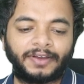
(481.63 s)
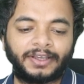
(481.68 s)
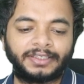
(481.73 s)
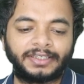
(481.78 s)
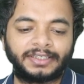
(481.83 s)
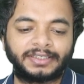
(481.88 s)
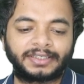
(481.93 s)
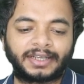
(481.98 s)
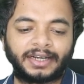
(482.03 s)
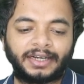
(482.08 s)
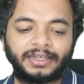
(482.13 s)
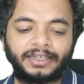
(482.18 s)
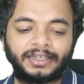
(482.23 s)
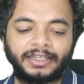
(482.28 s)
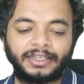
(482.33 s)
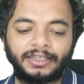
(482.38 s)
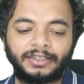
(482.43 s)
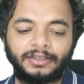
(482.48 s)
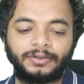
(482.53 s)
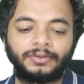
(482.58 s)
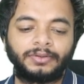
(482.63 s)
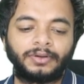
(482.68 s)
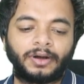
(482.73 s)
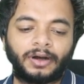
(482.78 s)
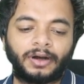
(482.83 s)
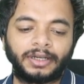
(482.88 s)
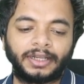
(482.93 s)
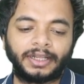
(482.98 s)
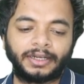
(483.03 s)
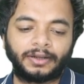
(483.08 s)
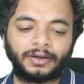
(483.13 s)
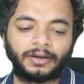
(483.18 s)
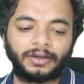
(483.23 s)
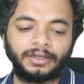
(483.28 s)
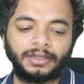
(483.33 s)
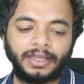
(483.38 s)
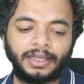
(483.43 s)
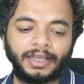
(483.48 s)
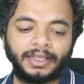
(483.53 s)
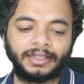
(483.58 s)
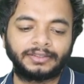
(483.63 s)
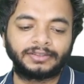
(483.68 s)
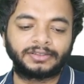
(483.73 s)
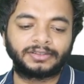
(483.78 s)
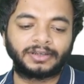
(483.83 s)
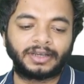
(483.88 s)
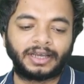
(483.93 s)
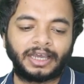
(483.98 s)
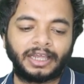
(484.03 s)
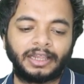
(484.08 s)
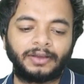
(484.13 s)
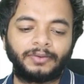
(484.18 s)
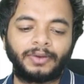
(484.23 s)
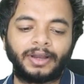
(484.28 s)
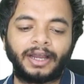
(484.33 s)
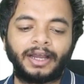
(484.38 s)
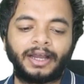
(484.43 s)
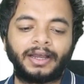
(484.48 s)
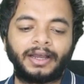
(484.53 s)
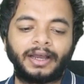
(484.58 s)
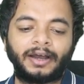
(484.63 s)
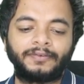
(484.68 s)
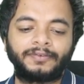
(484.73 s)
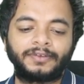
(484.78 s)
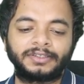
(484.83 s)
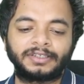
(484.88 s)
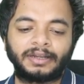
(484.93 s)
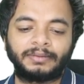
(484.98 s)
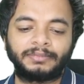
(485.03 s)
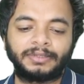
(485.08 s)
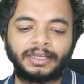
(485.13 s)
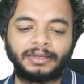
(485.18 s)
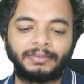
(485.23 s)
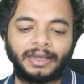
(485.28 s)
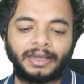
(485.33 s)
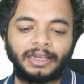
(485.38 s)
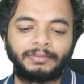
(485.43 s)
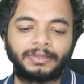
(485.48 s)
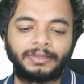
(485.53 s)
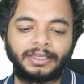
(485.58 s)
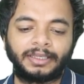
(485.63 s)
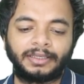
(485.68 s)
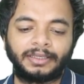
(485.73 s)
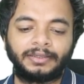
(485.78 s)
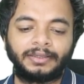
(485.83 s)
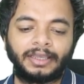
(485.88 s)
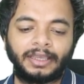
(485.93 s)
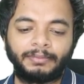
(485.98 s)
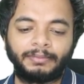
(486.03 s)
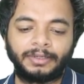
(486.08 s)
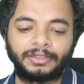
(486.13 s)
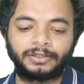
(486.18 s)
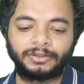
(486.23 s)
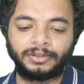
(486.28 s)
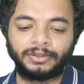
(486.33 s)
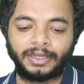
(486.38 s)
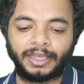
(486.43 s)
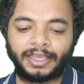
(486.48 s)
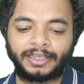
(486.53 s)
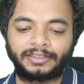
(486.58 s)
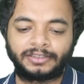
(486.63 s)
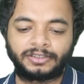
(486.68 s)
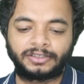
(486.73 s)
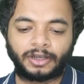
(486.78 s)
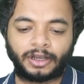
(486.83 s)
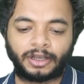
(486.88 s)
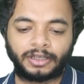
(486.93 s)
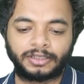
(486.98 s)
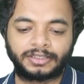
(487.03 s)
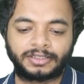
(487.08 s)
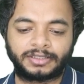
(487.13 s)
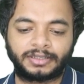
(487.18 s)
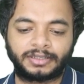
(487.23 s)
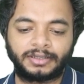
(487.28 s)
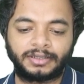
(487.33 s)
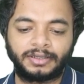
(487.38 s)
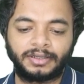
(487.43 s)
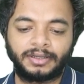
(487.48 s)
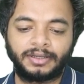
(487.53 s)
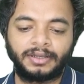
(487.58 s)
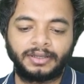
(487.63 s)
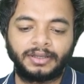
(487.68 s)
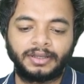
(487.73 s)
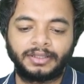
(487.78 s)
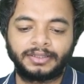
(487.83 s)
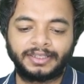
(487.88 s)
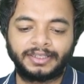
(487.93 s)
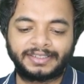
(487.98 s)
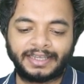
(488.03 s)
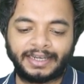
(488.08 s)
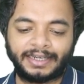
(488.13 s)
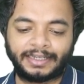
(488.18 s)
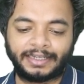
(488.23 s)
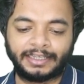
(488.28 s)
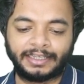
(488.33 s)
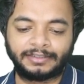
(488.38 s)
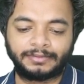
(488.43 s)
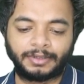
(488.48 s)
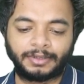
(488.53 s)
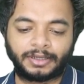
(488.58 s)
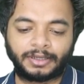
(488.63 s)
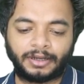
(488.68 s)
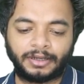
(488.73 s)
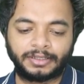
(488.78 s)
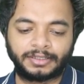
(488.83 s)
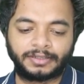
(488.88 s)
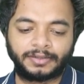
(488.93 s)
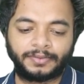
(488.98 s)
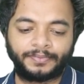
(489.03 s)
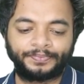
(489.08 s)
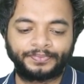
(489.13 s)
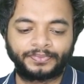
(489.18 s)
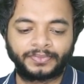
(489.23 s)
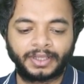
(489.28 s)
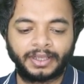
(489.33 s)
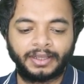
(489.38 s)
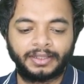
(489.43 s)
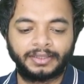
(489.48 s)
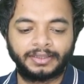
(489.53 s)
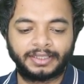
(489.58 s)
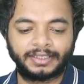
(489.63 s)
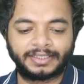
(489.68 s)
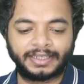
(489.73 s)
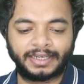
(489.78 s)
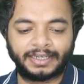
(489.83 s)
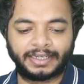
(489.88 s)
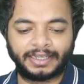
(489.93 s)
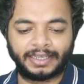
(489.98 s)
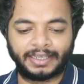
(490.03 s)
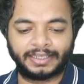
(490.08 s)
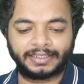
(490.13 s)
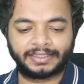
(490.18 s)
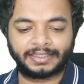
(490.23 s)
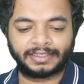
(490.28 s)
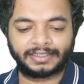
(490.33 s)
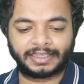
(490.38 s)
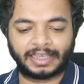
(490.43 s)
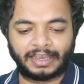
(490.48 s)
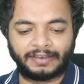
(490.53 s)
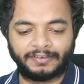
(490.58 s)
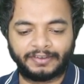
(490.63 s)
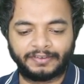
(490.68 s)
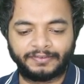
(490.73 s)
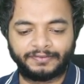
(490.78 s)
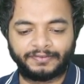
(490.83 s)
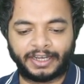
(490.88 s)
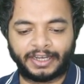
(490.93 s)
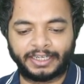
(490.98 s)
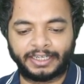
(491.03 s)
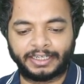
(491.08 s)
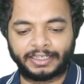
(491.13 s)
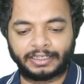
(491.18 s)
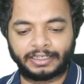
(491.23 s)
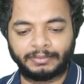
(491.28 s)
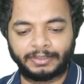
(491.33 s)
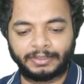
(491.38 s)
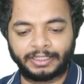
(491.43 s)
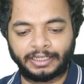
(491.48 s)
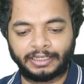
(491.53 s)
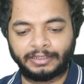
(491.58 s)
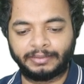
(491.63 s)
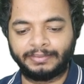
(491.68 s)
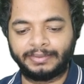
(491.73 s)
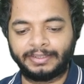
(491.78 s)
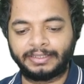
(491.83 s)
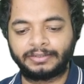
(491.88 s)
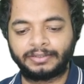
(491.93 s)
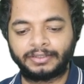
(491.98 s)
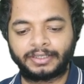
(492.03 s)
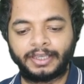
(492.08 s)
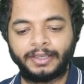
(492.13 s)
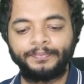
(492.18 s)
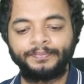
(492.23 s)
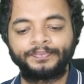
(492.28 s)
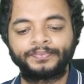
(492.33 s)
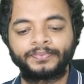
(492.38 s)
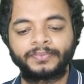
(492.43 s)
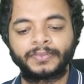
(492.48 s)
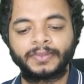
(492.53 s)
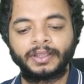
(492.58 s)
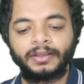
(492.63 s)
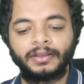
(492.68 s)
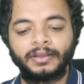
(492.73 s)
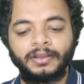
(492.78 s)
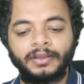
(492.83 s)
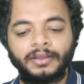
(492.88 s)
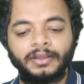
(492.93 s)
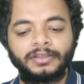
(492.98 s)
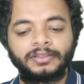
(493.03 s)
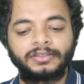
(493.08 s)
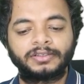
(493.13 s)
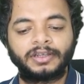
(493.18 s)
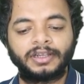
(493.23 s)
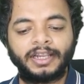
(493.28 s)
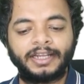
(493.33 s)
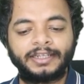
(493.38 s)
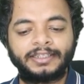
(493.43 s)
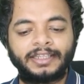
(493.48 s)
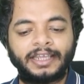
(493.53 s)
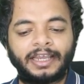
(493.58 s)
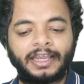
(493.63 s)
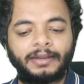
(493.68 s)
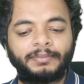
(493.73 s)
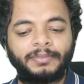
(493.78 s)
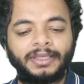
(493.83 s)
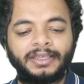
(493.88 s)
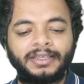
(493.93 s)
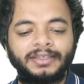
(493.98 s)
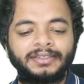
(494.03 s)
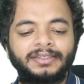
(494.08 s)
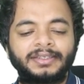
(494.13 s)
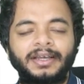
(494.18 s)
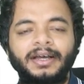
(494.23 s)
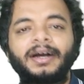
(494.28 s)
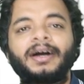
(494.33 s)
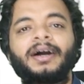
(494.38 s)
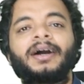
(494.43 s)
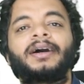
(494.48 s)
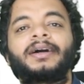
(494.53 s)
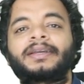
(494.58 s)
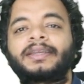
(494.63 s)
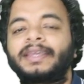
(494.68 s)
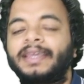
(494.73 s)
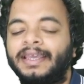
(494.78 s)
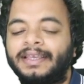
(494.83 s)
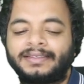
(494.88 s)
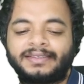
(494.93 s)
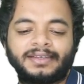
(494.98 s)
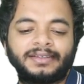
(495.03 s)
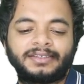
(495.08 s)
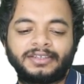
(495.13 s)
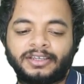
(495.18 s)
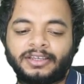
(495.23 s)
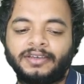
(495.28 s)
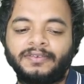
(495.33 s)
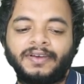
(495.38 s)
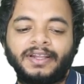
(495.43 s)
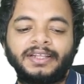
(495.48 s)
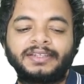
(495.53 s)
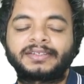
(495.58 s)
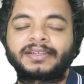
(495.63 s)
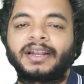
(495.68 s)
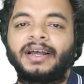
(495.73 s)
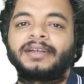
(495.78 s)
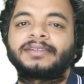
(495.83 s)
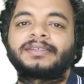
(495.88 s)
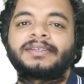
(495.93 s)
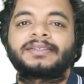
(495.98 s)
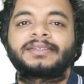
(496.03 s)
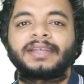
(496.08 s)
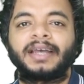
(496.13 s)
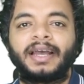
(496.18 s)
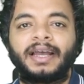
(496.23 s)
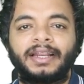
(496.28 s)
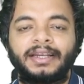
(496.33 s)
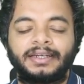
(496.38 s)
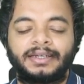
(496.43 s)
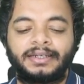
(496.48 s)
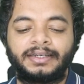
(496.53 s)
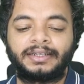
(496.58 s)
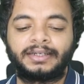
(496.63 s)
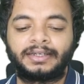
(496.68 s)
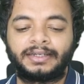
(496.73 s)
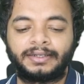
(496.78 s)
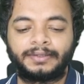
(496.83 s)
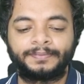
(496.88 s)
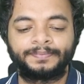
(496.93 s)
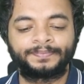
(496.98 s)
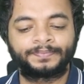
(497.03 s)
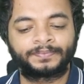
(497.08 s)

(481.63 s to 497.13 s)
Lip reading: if I just continue on, and so after some time I'll be able to exhaust the set S, because the set S is having finitely many elements, okay? So let there be k such equivalence classes, and